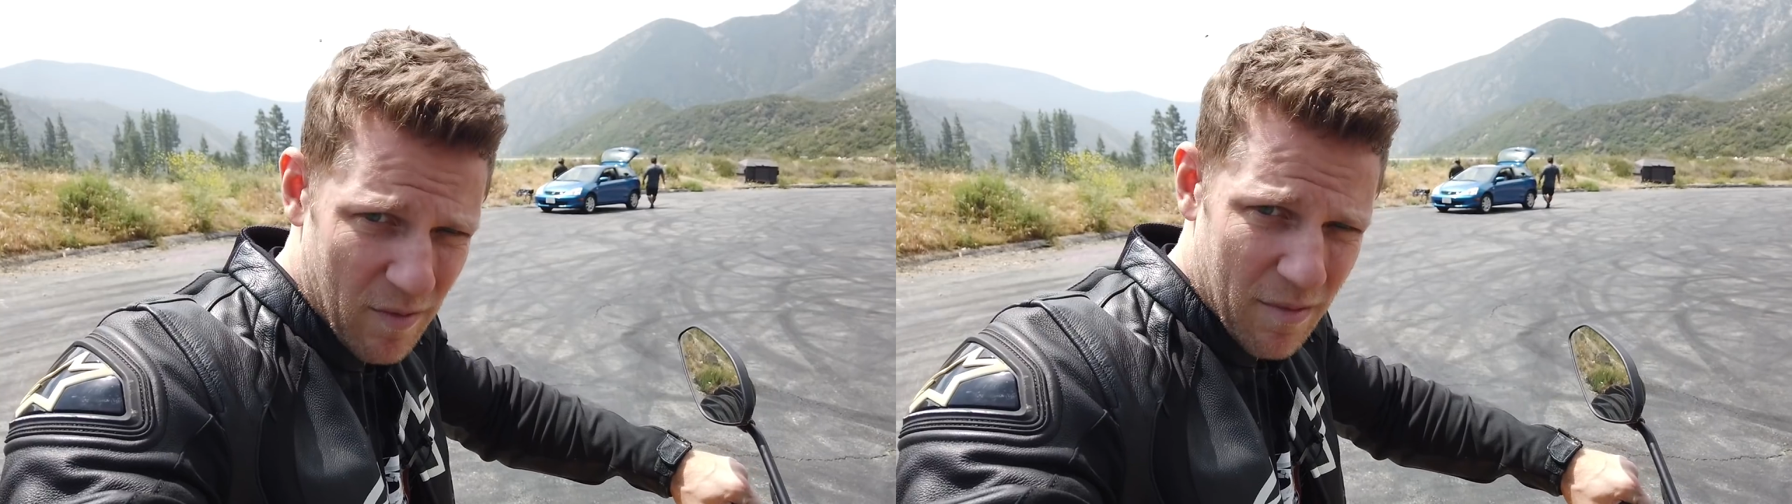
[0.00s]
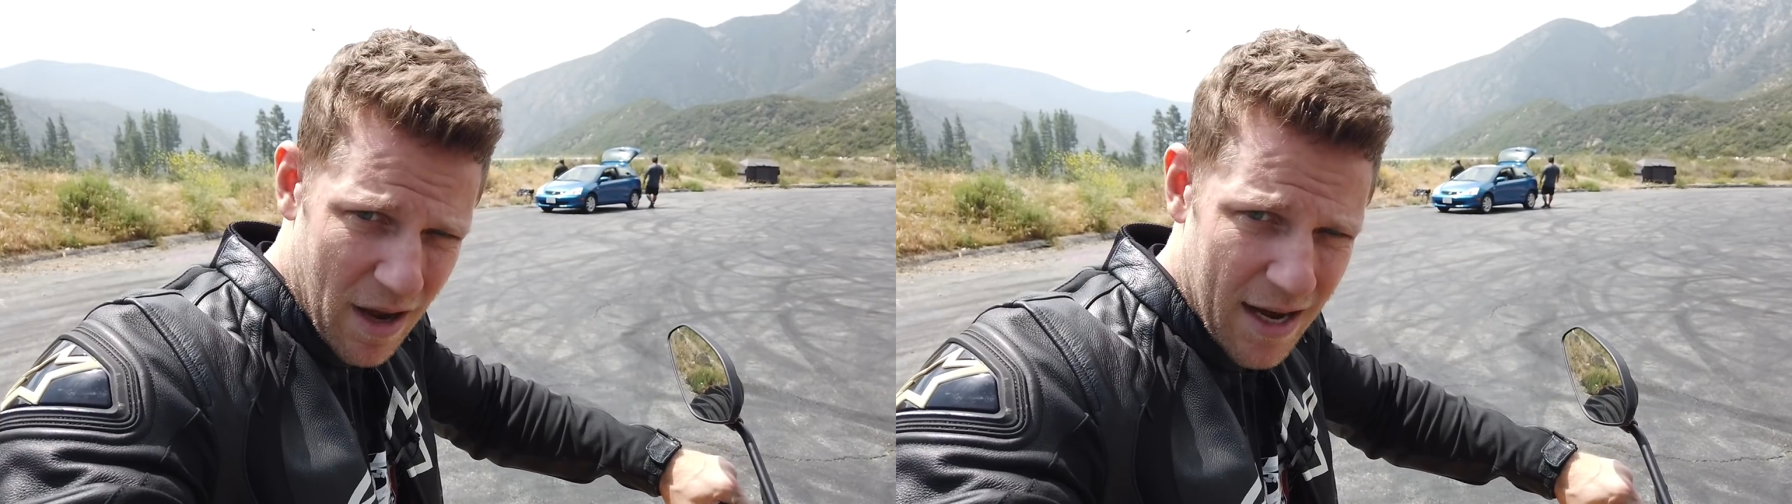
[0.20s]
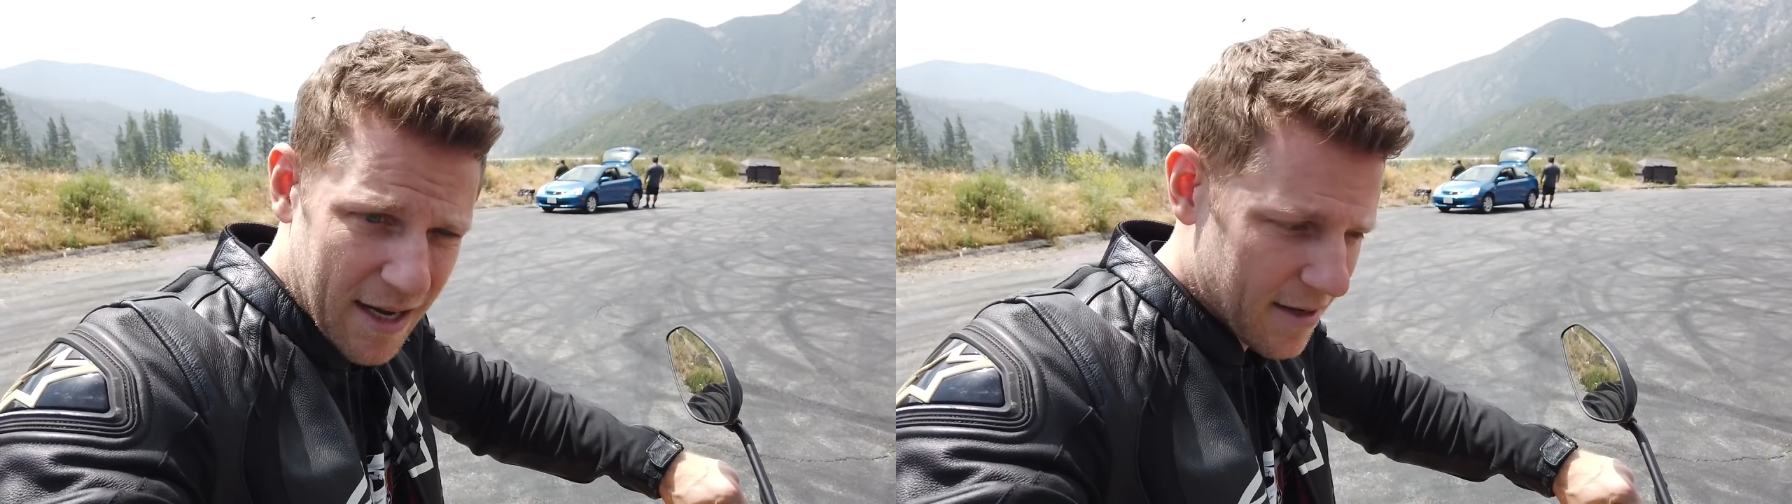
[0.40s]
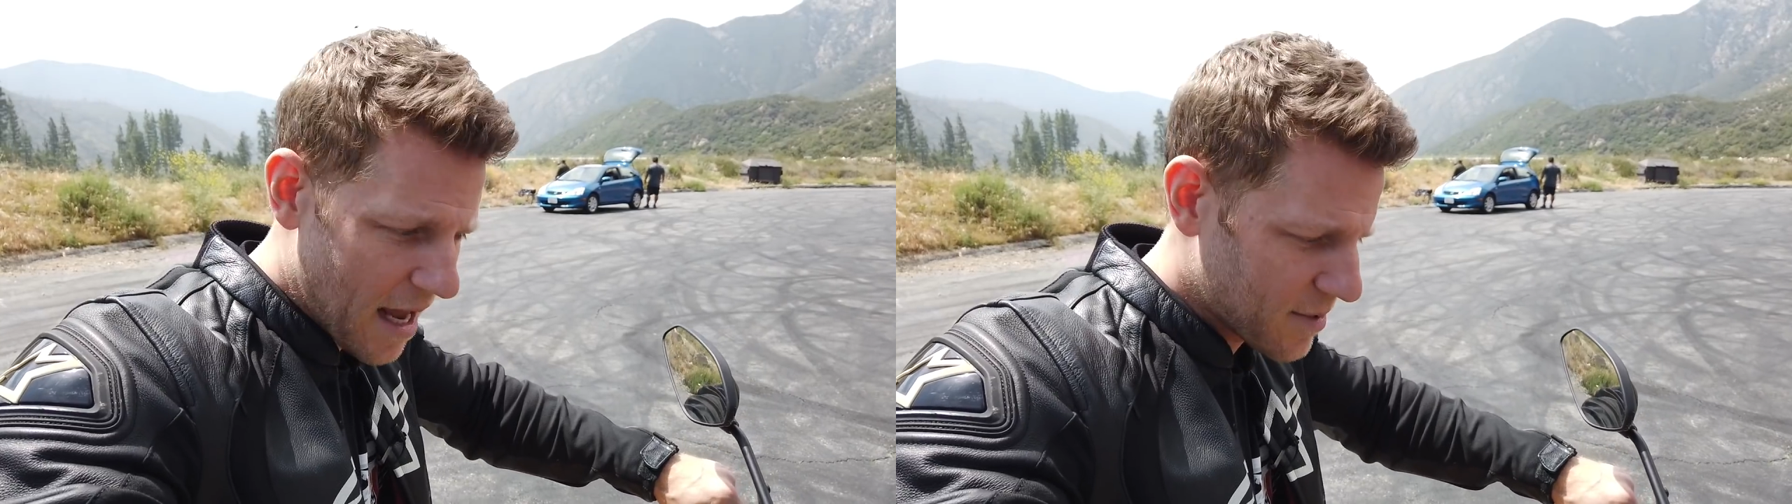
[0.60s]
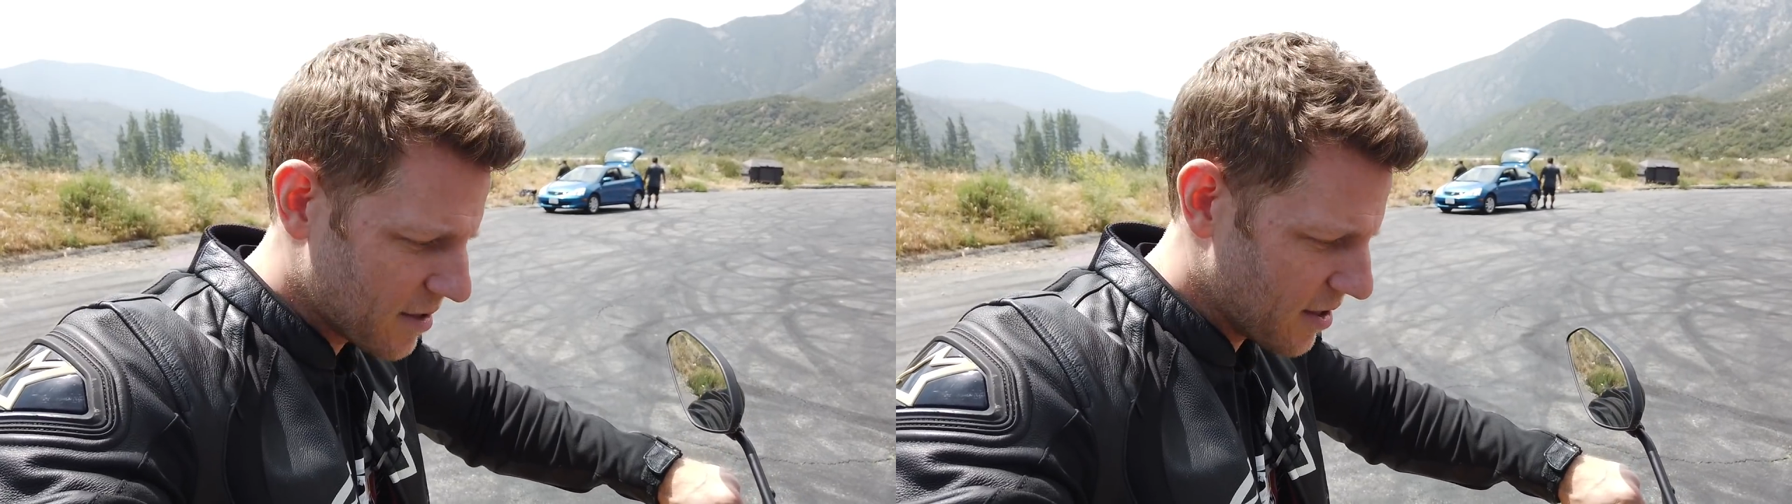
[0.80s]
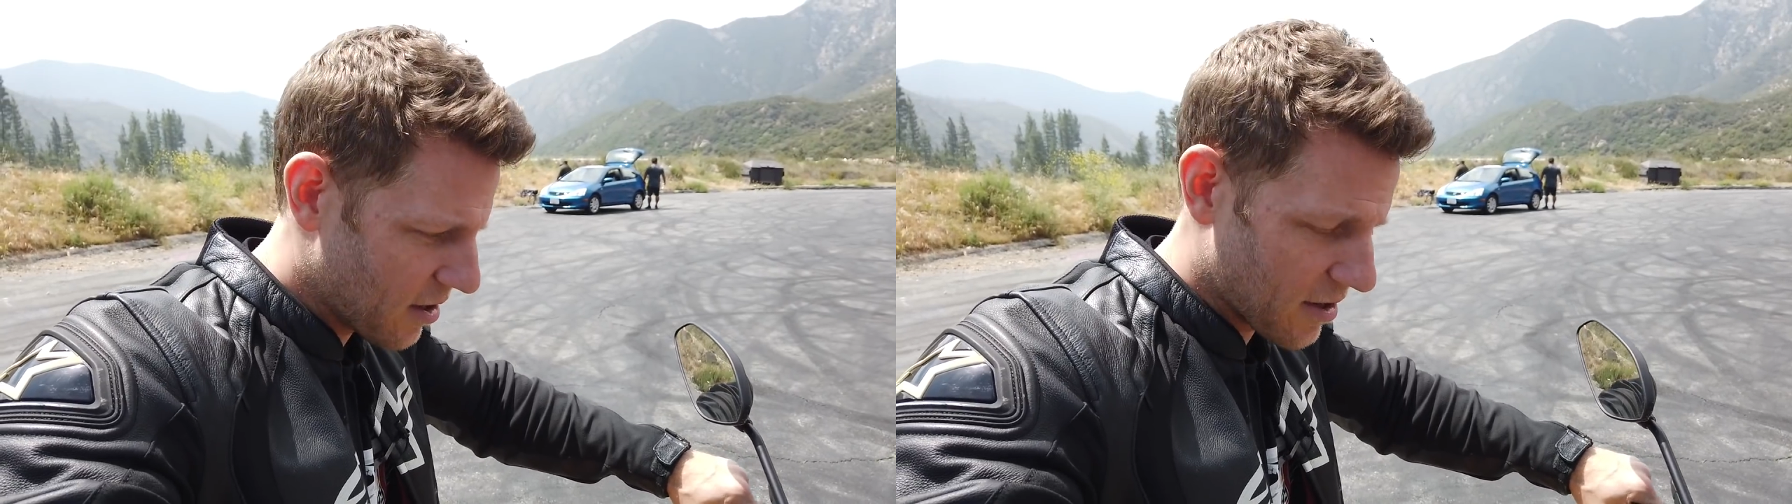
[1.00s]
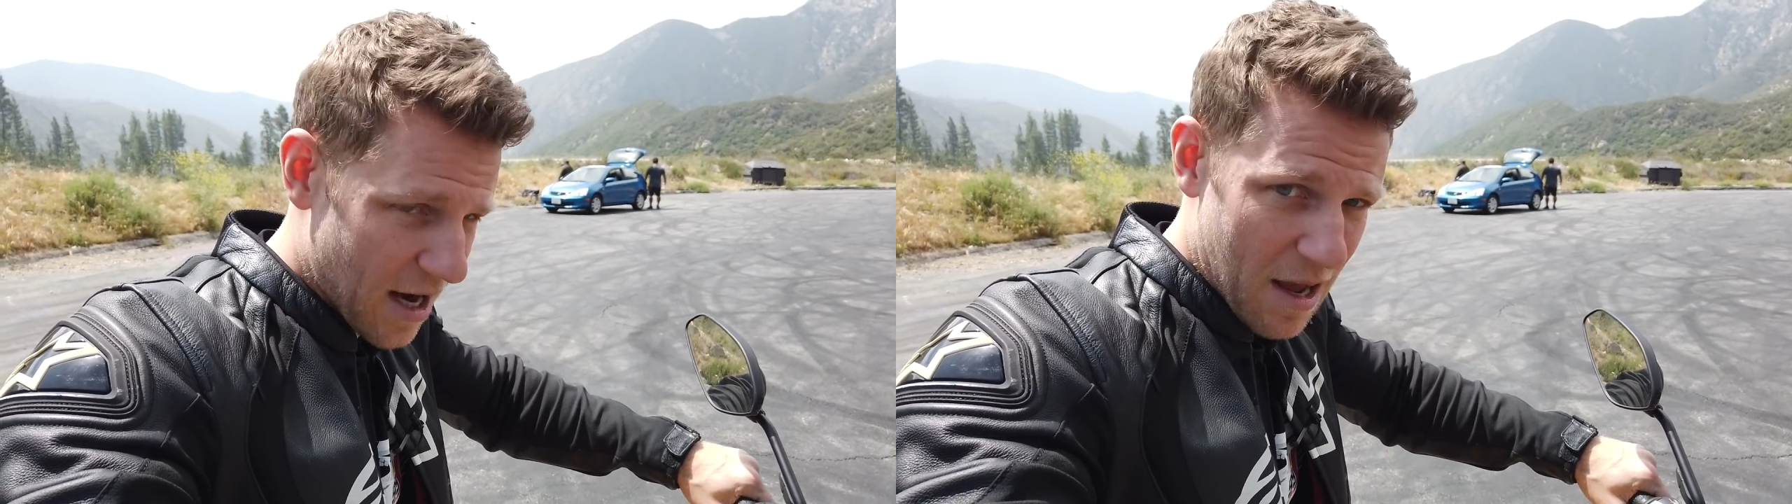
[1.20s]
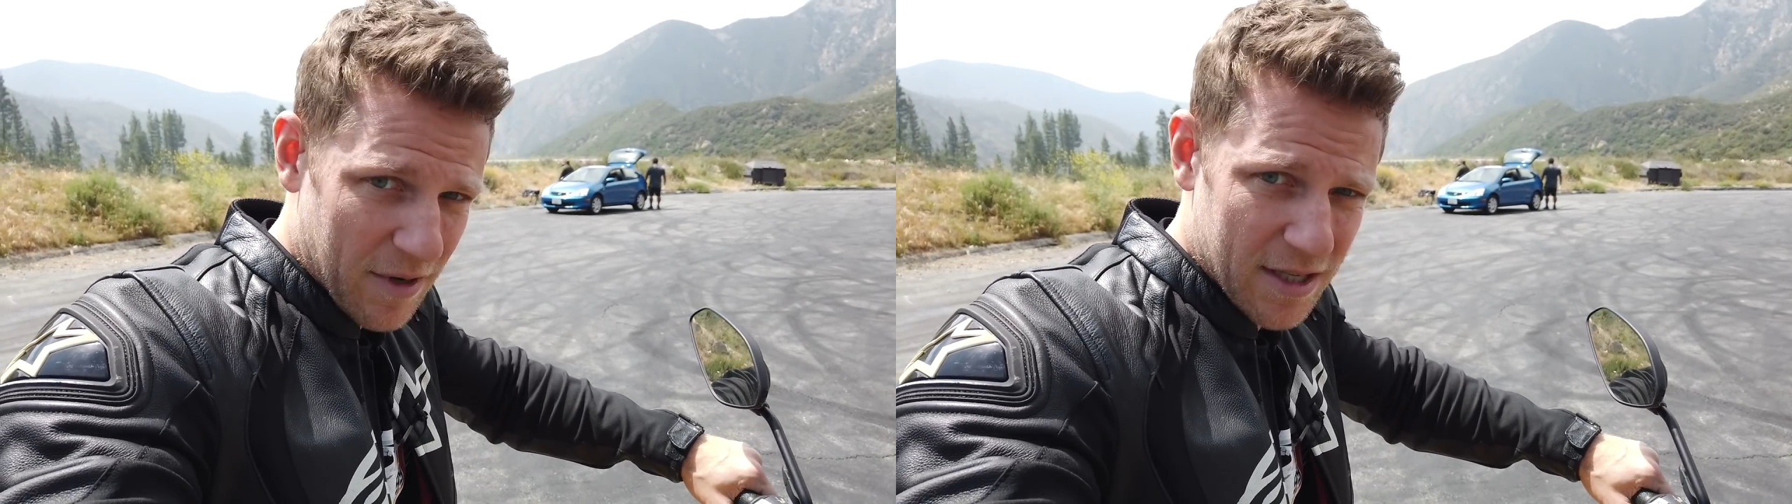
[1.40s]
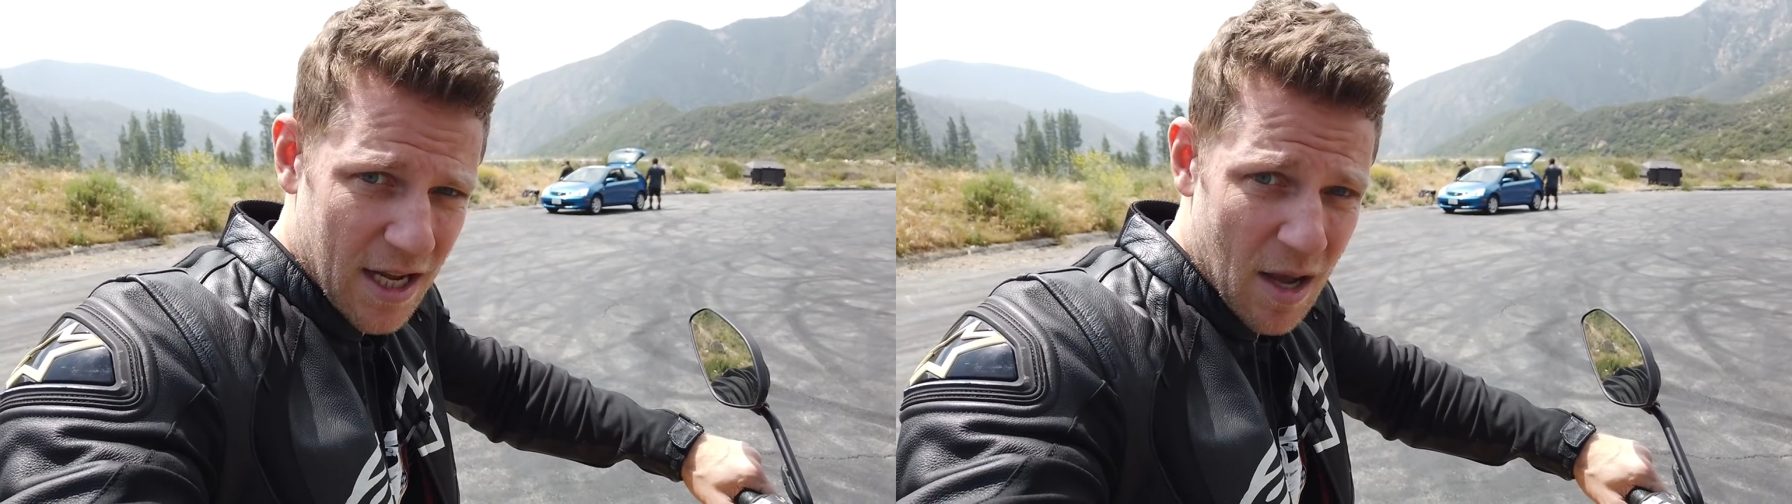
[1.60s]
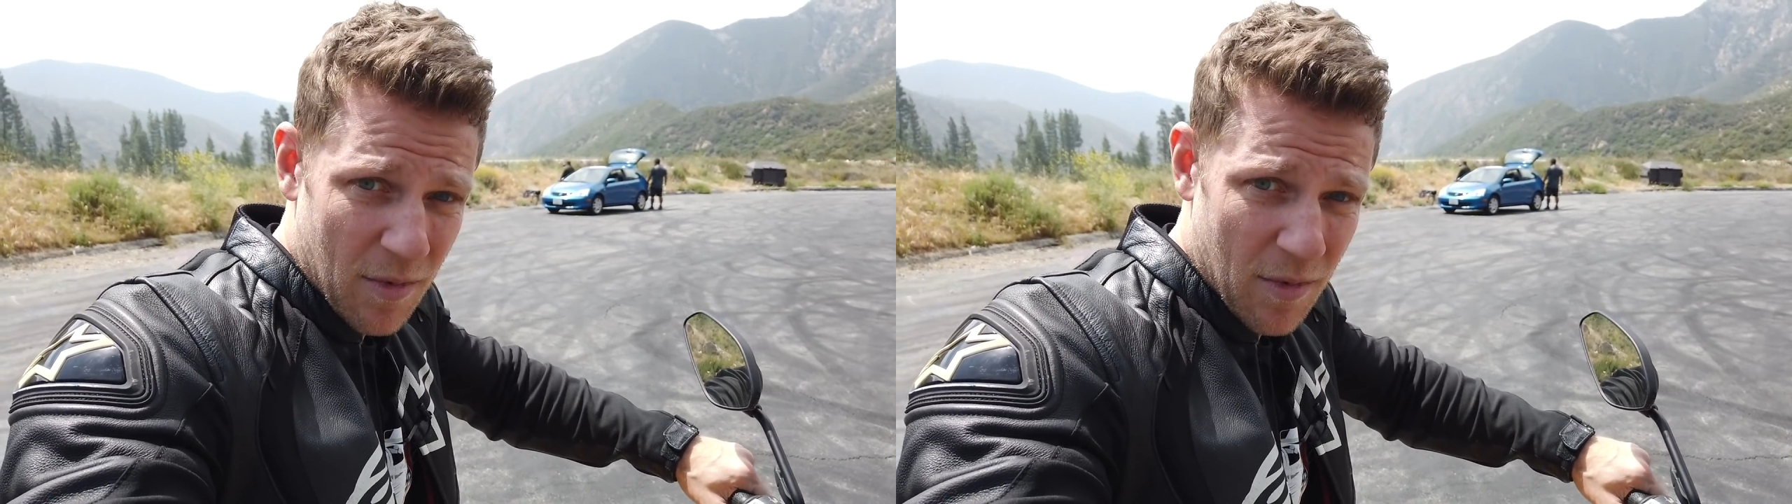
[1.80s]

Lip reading: while my body adapts to the ergonomics.